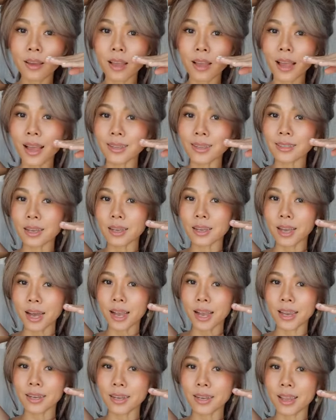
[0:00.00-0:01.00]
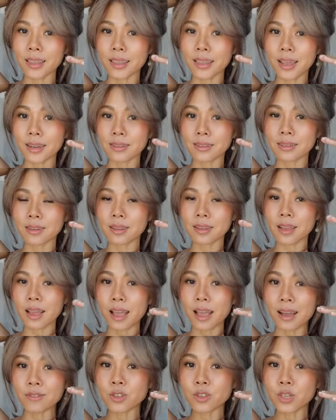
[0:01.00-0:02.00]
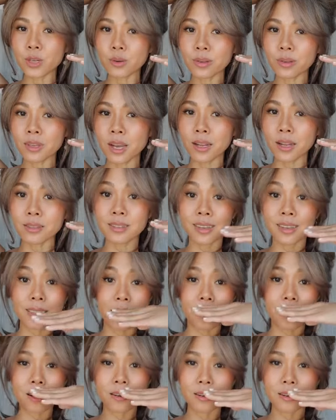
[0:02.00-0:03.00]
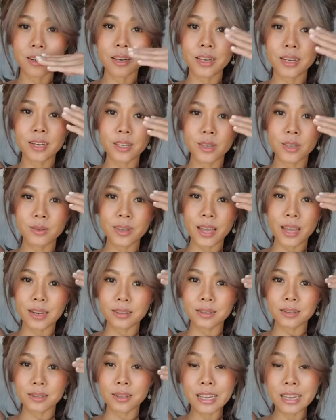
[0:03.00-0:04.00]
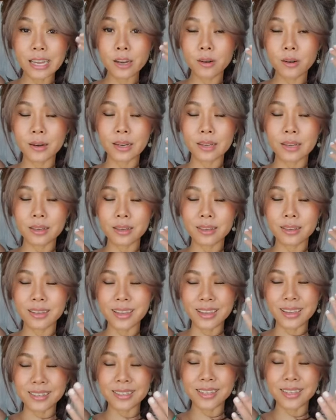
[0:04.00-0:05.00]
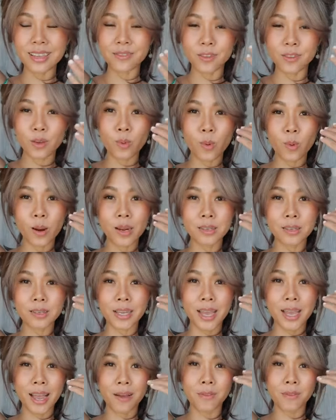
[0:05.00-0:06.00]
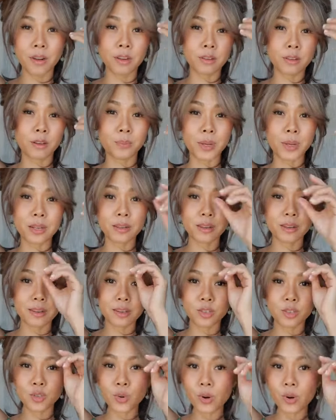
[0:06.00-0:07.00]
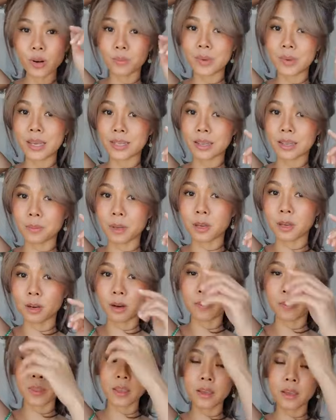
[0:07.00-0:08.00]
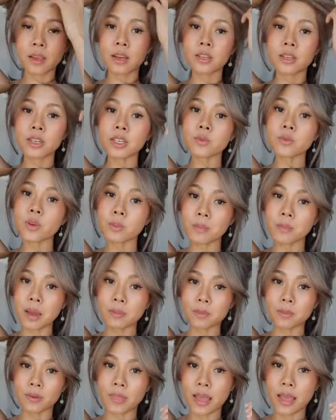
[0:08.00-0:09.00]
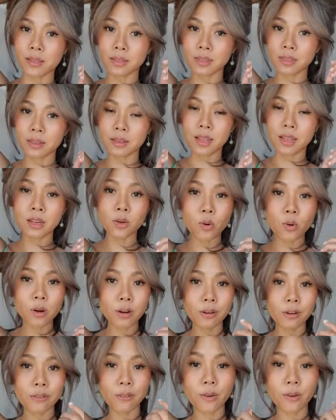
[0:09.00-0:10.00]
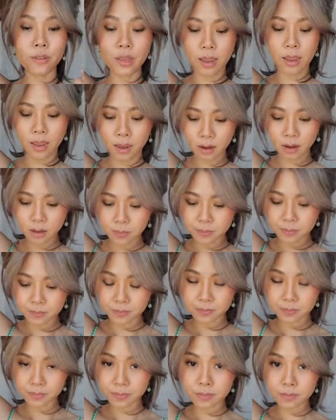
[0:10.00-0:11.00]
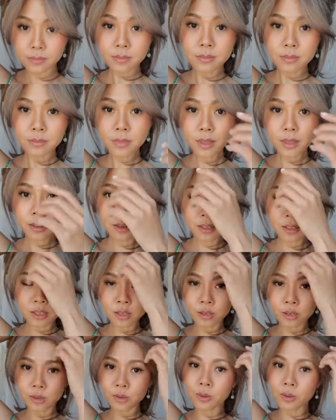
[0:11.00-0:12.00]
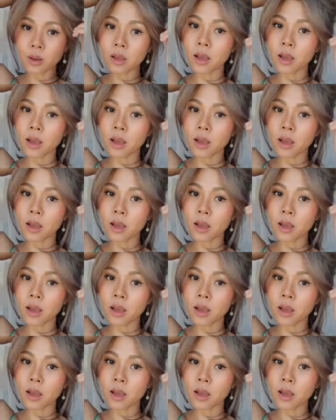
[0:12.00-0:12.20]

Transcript: as a guide, and then after you cut to there, you can layer in it if you want it to have a little bit shorter piece up here. Just remember that in order for the hair to